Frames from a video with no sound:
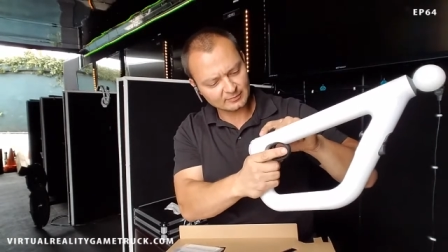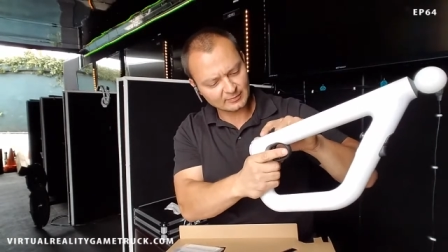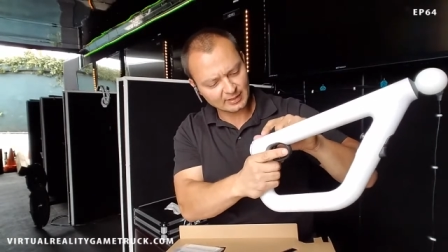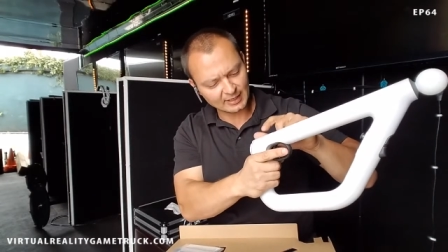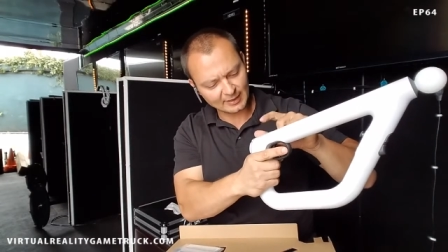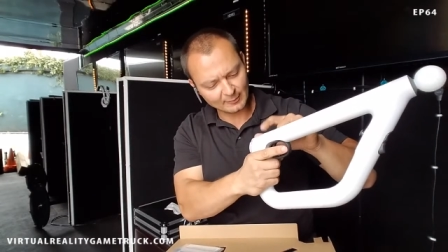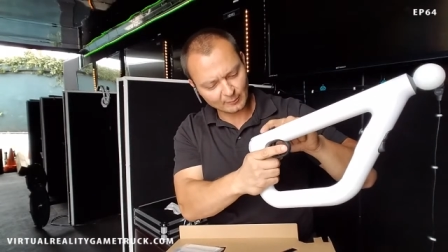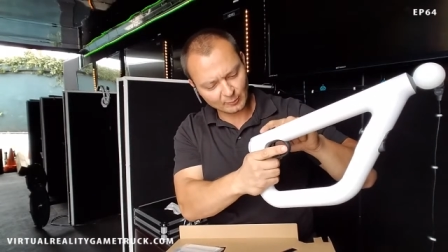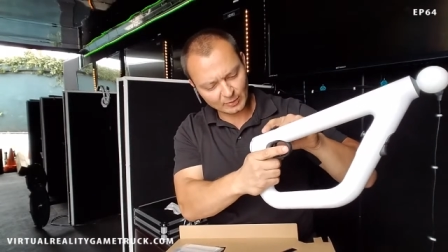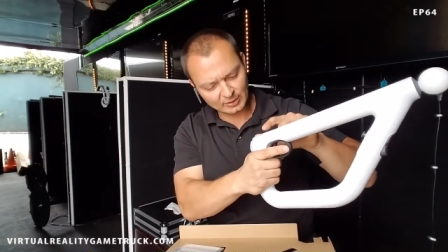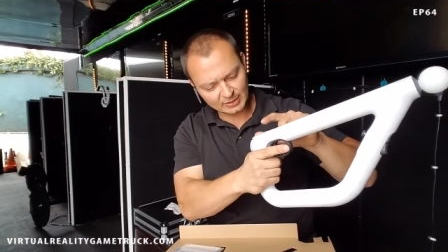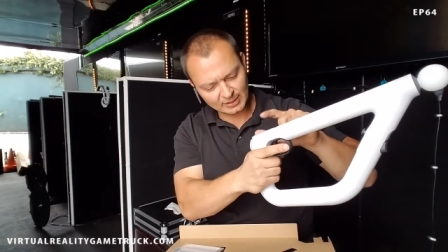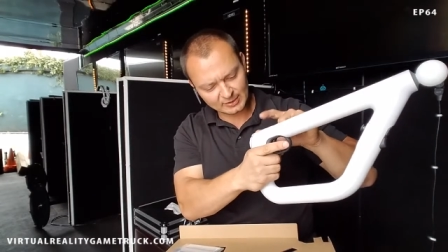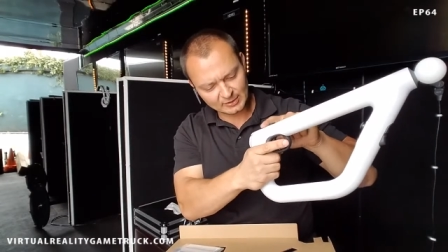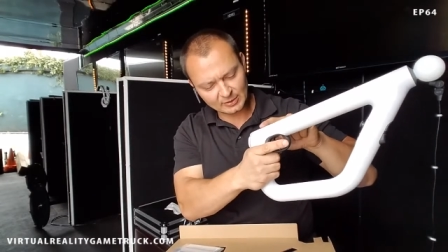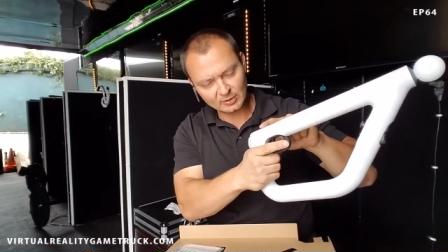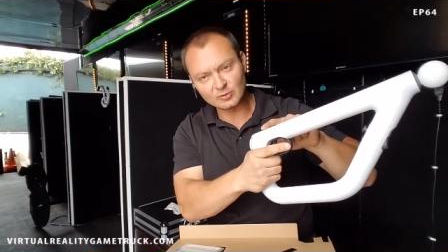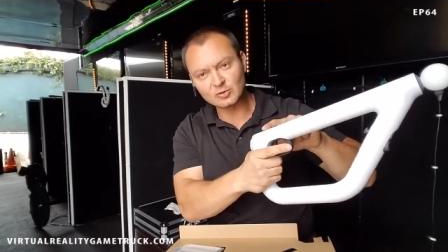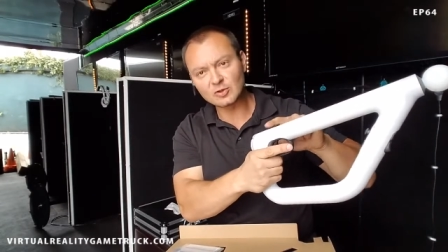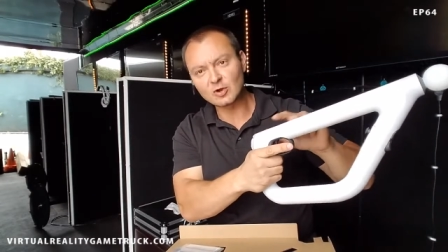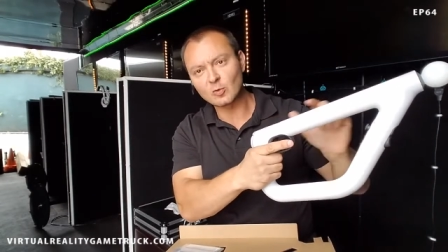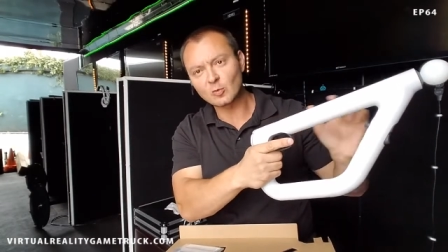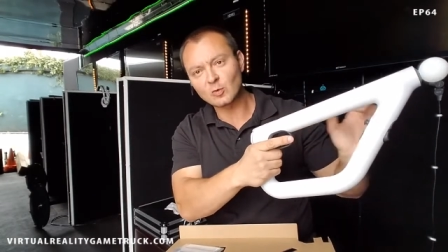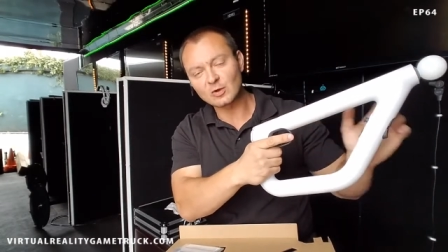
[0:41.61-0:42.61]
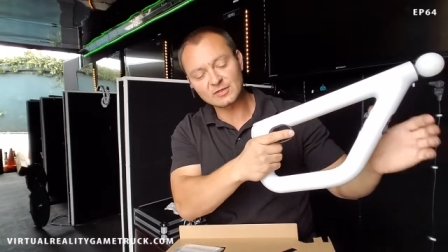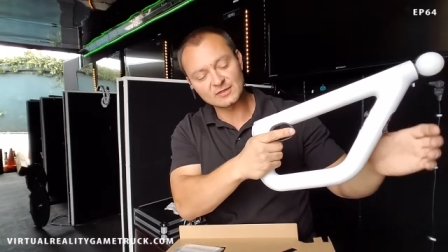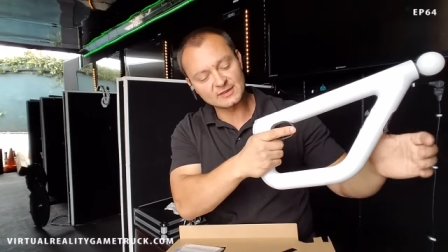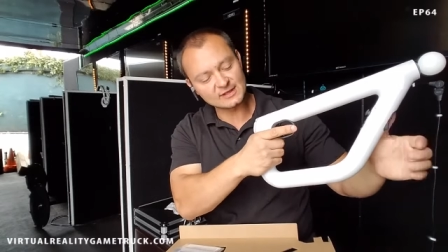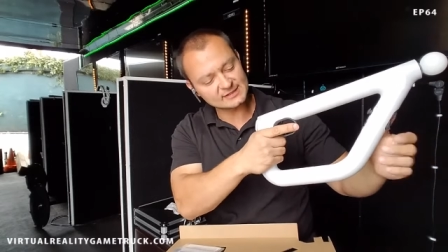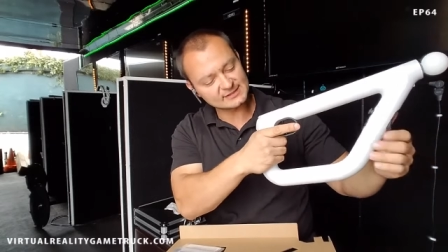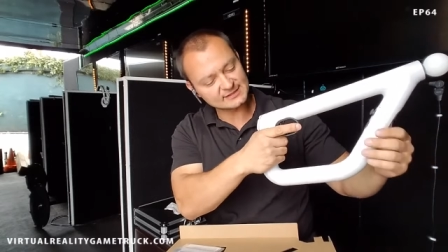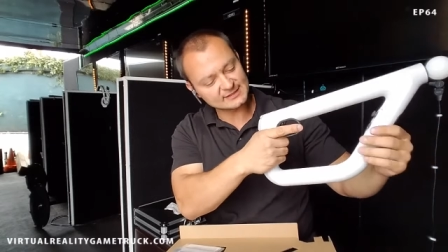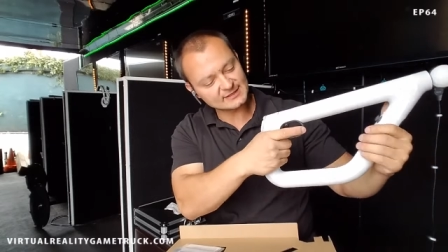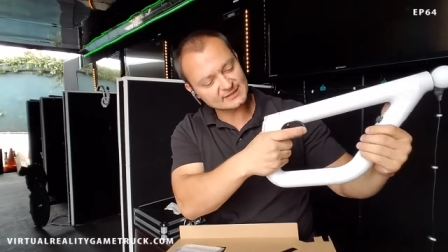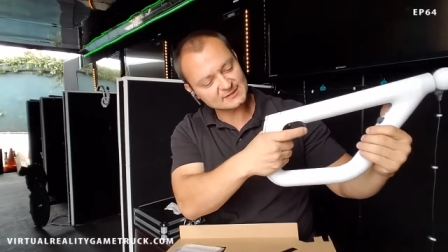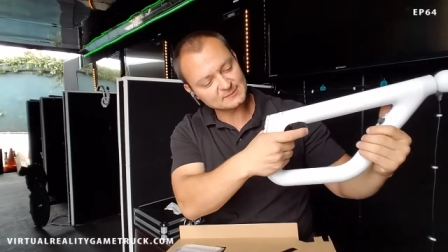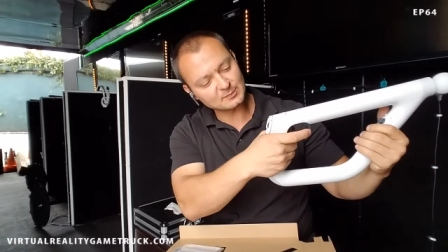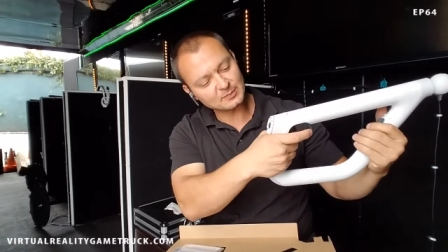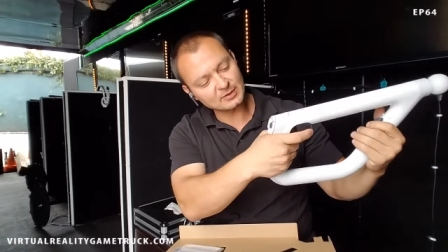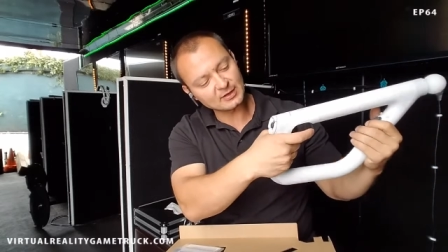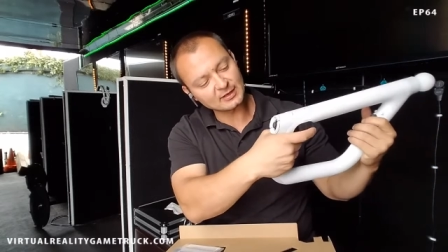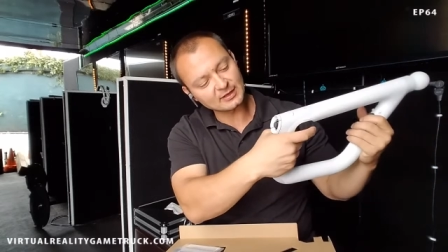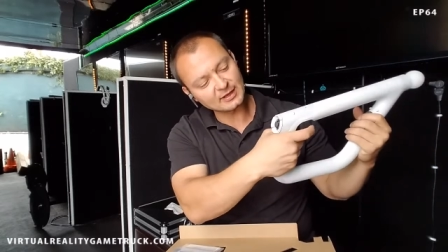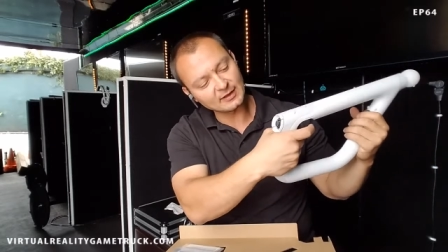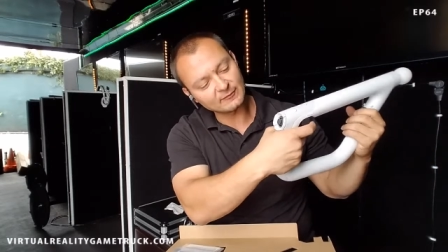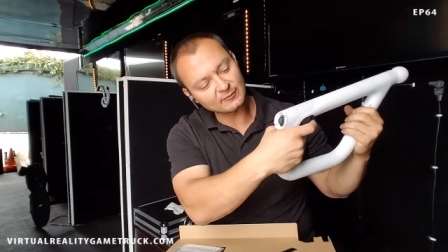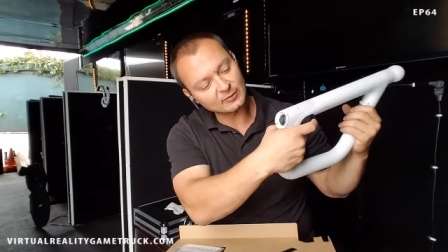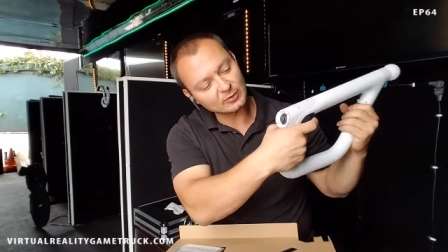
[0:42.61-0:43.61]
I really don't know what this is,
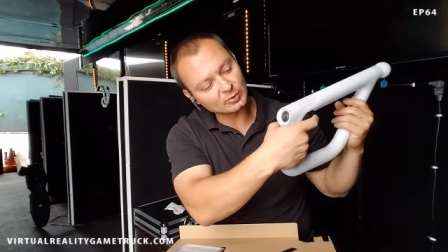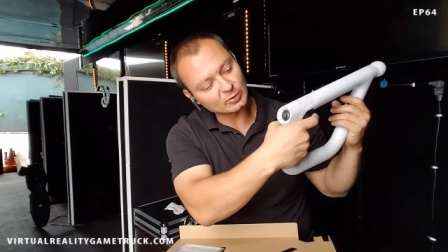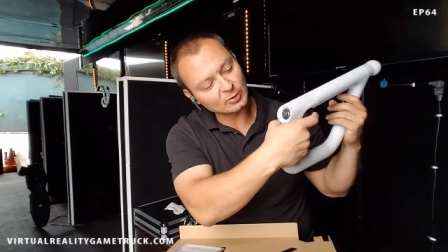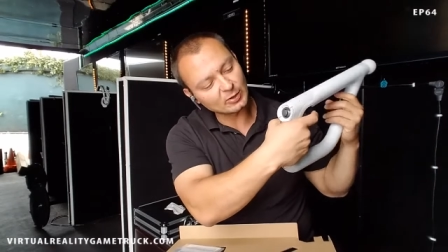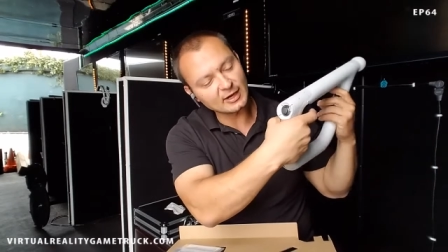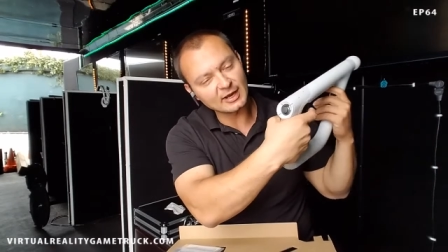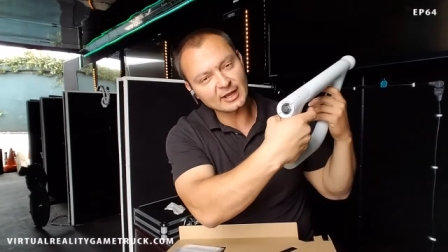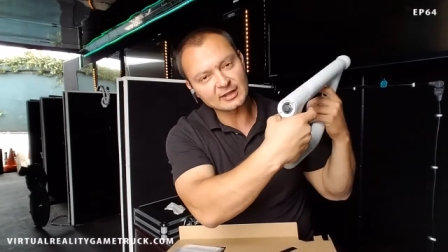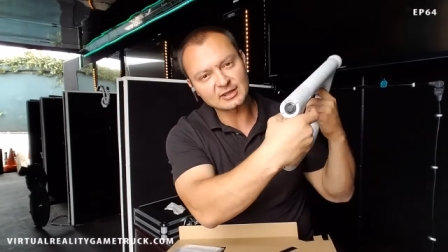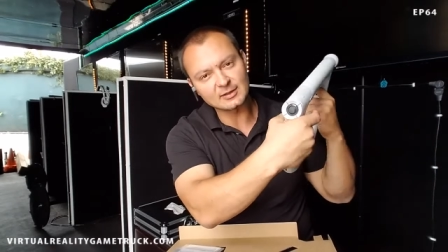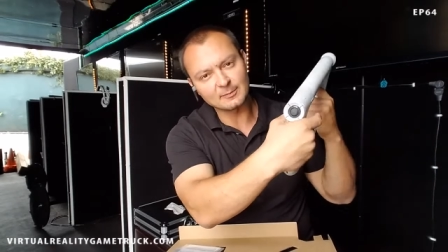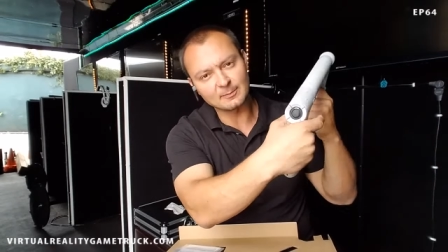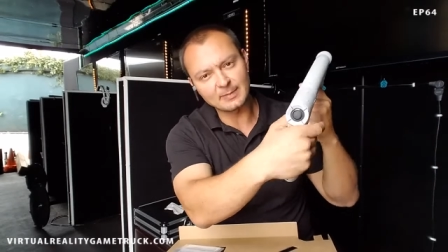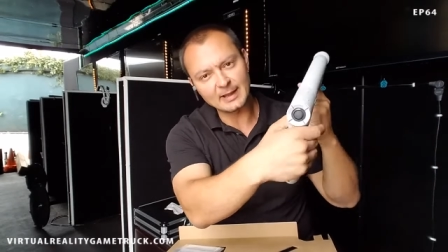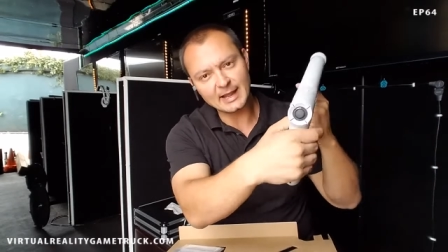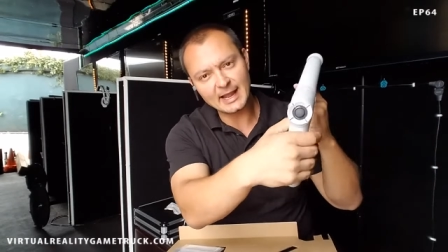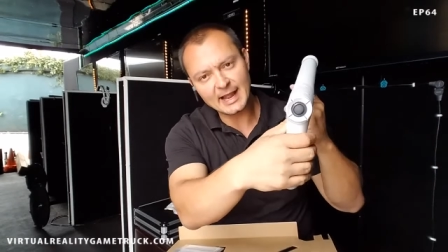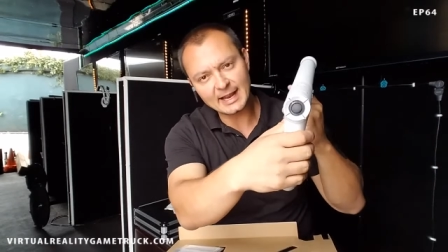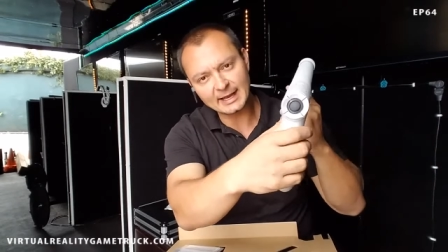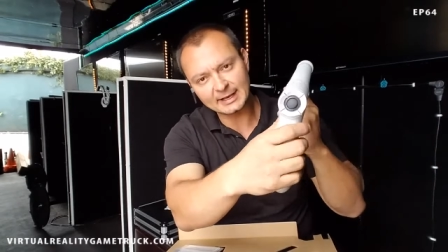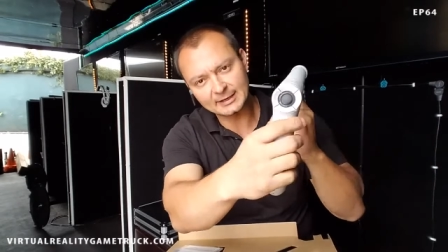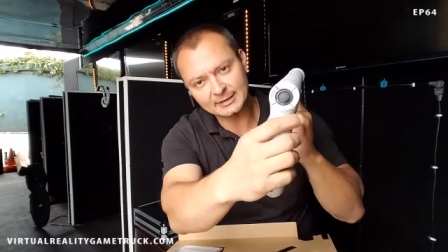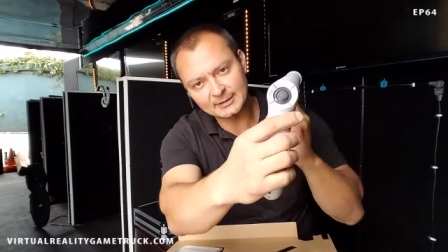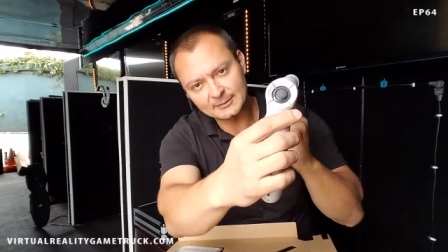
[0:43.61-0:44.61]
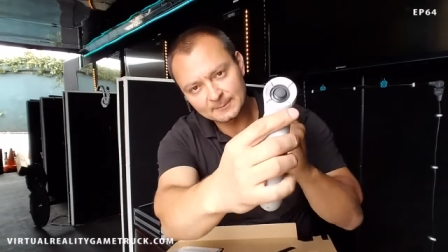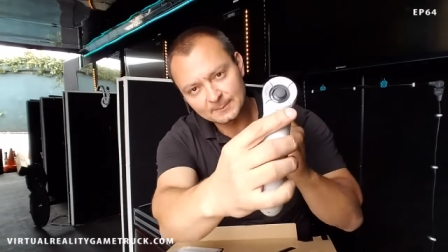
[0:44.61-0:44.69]
but if you look on the back,